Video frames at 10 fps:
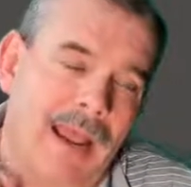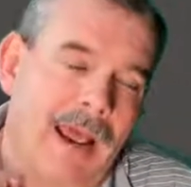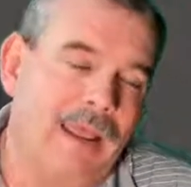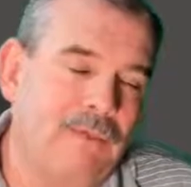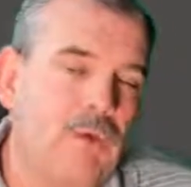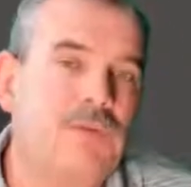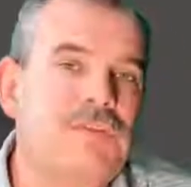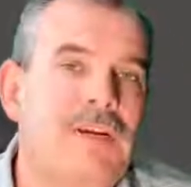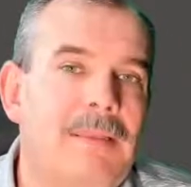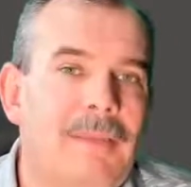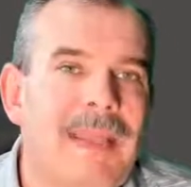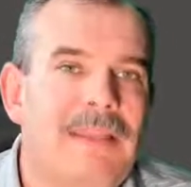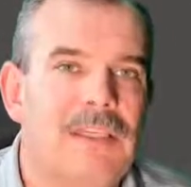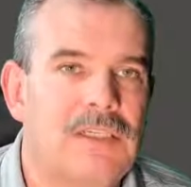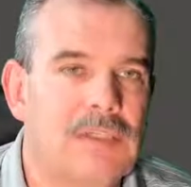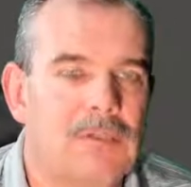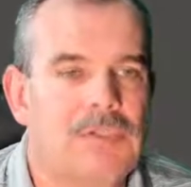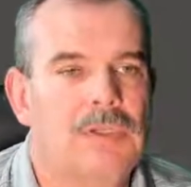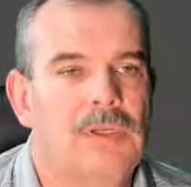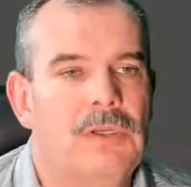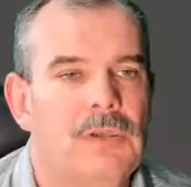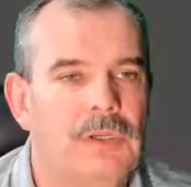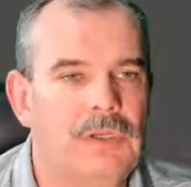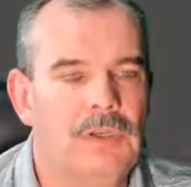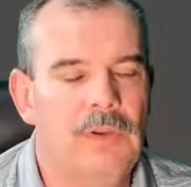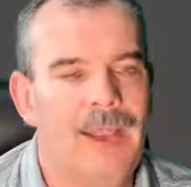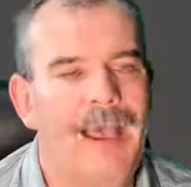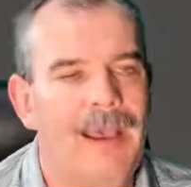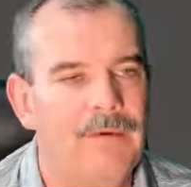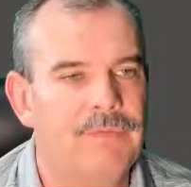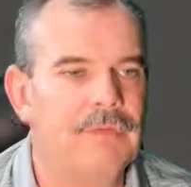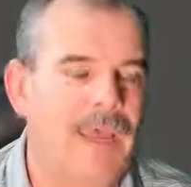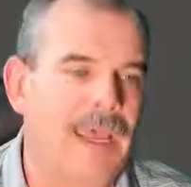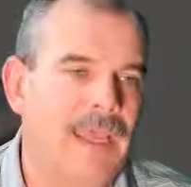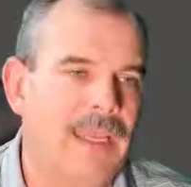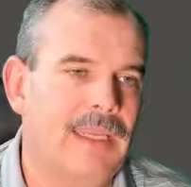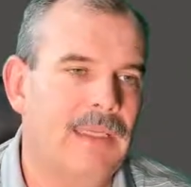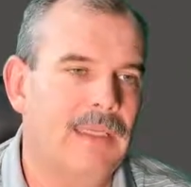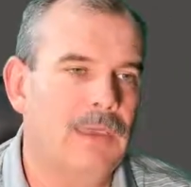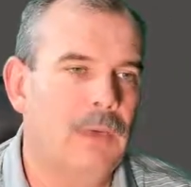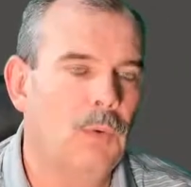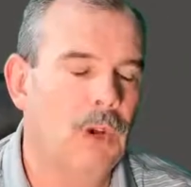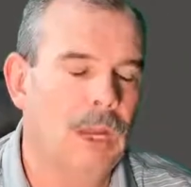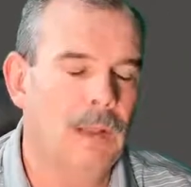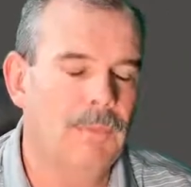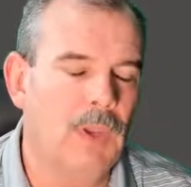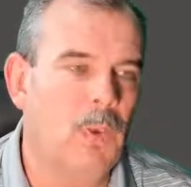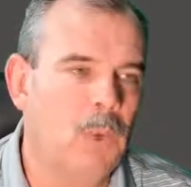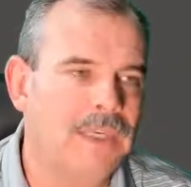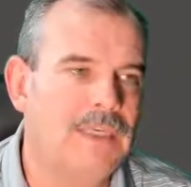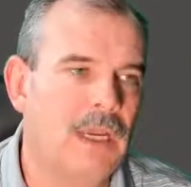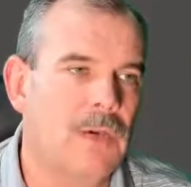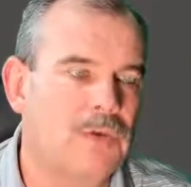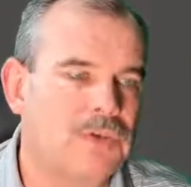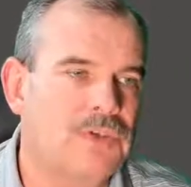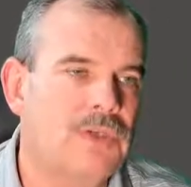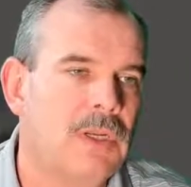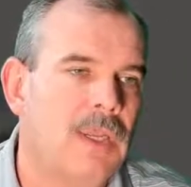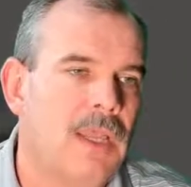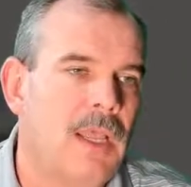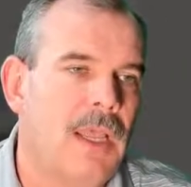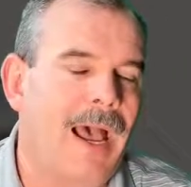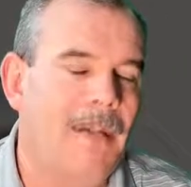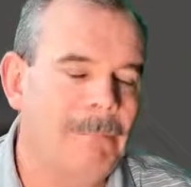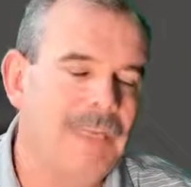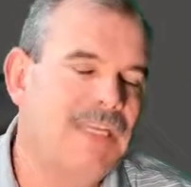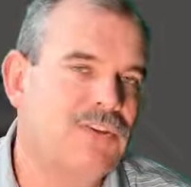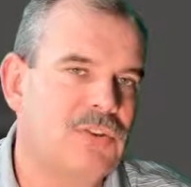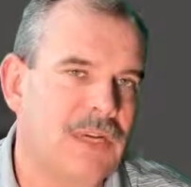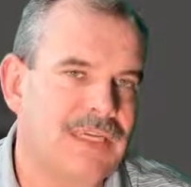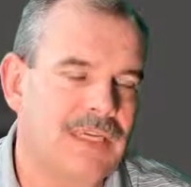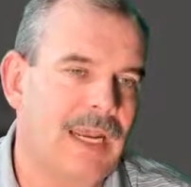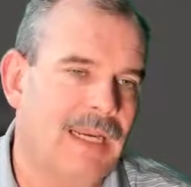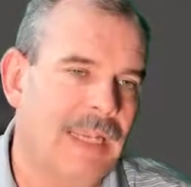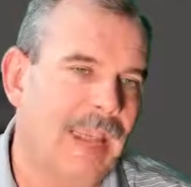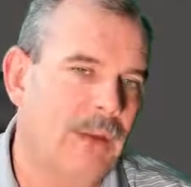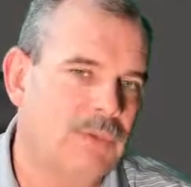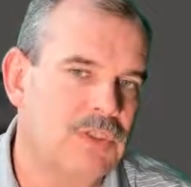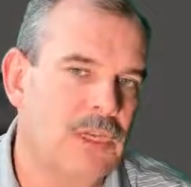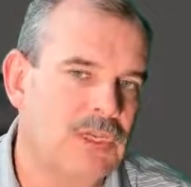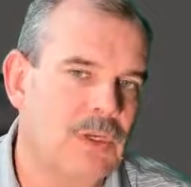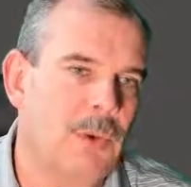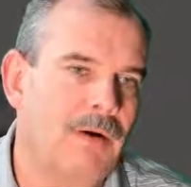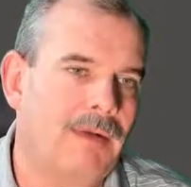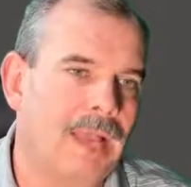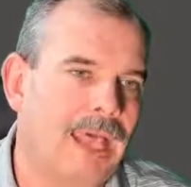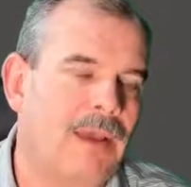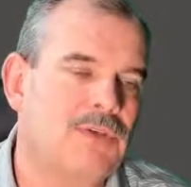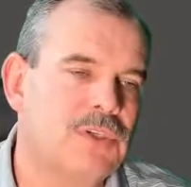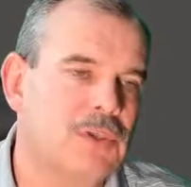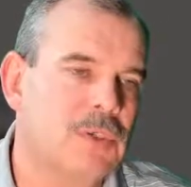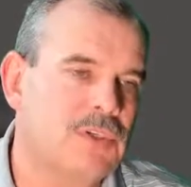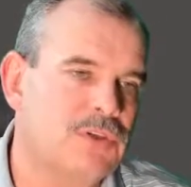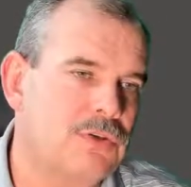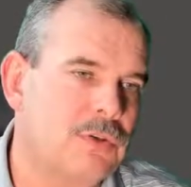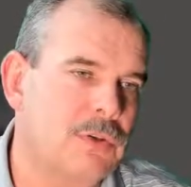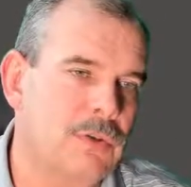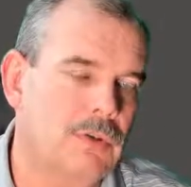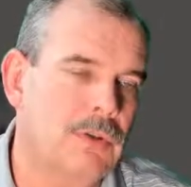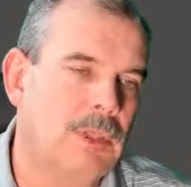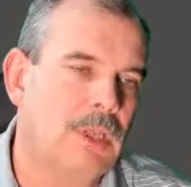have already made the assumption that you have a Windows administrator account and you are allowed to install